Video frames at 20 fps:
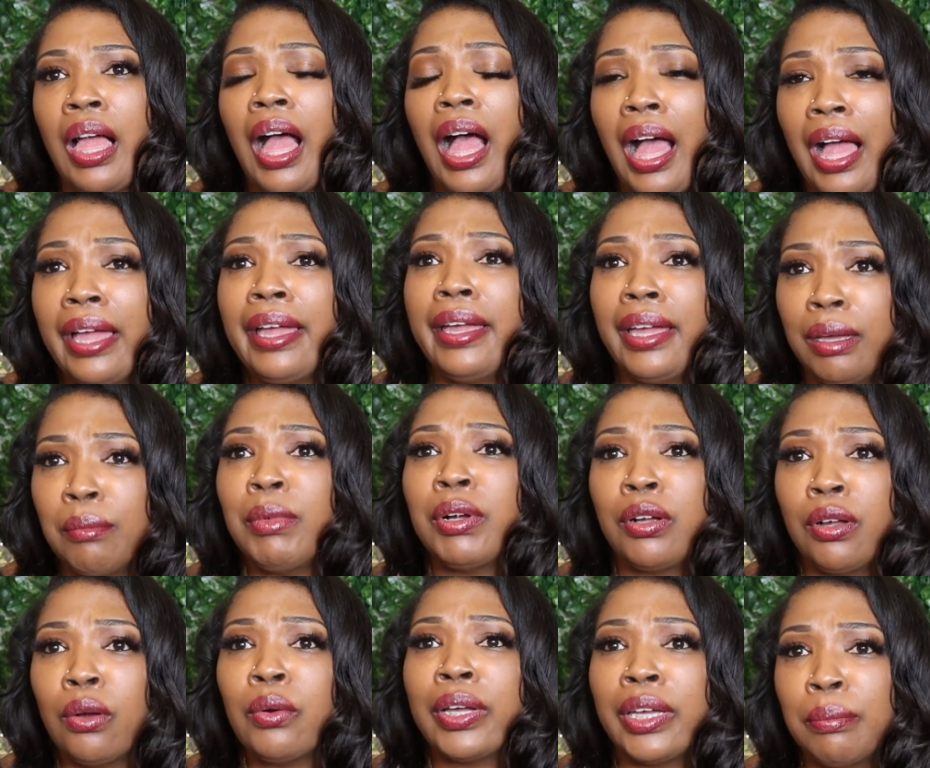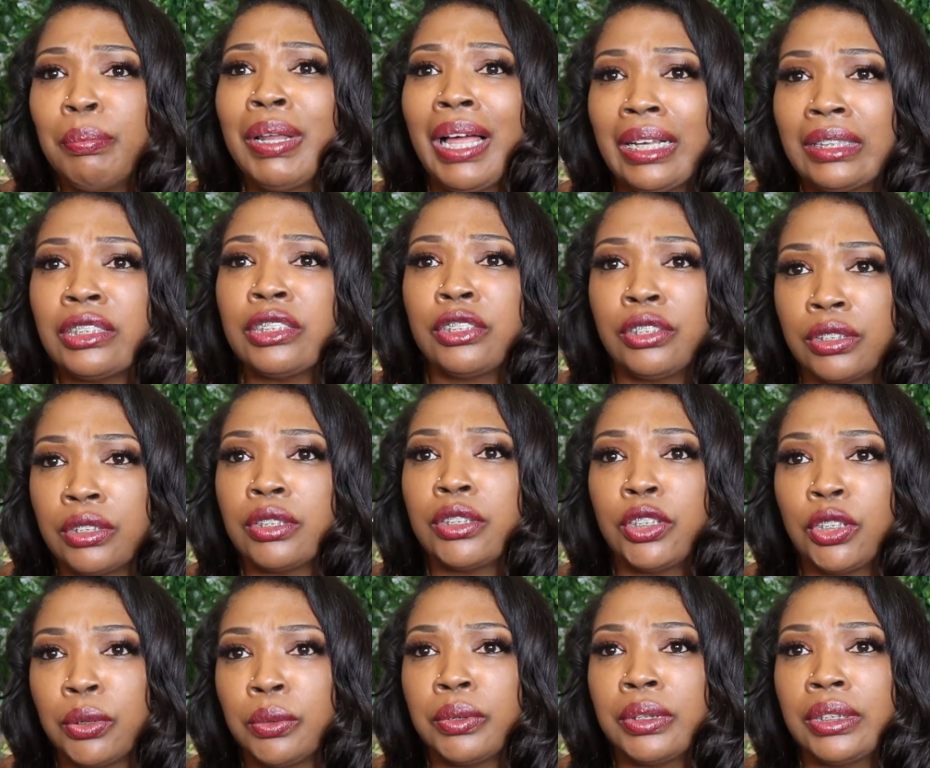I am a go get plastic
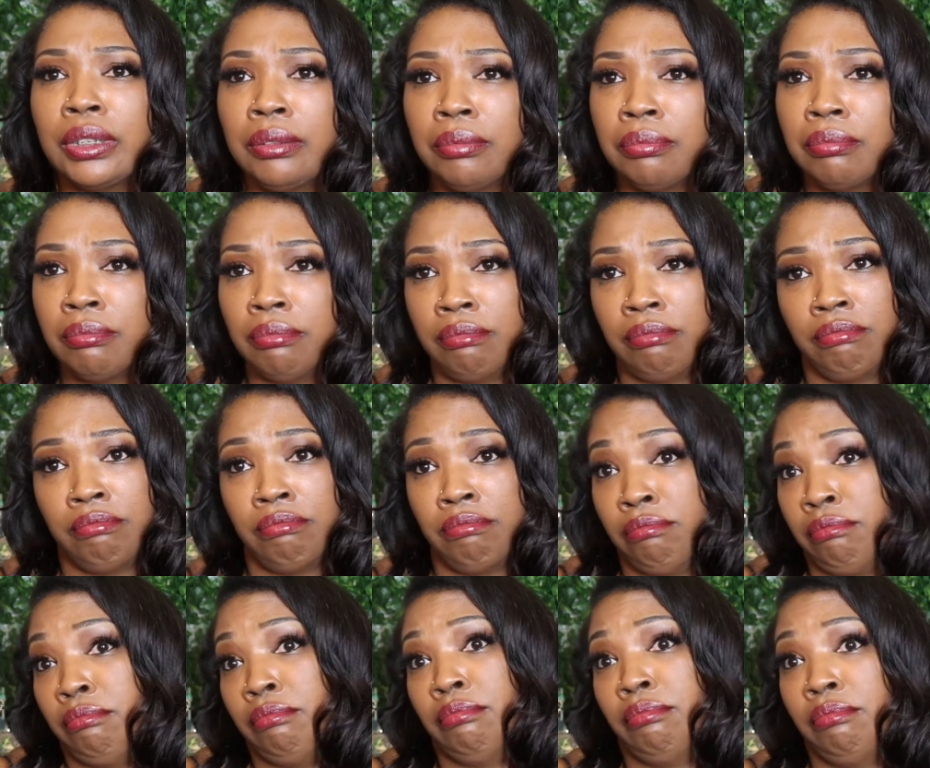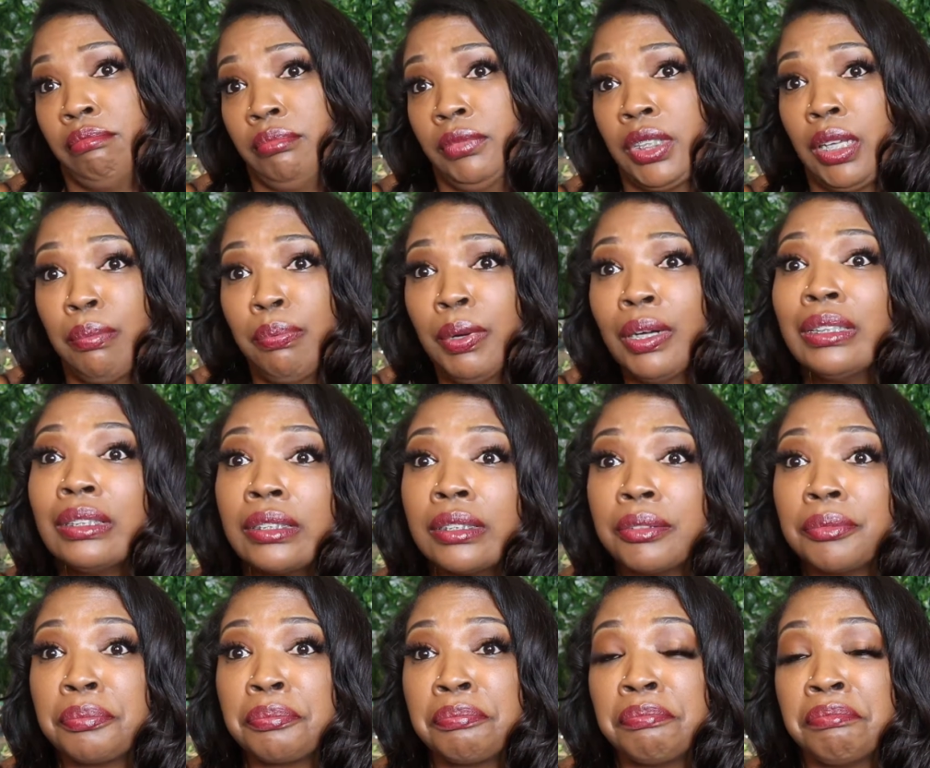surgery type
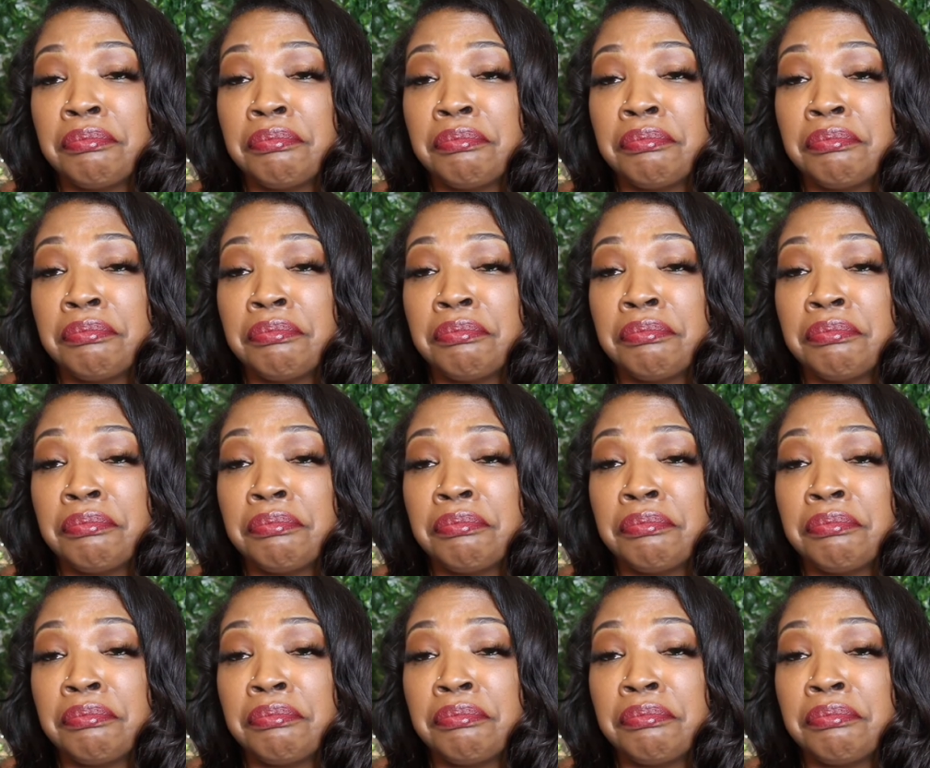person.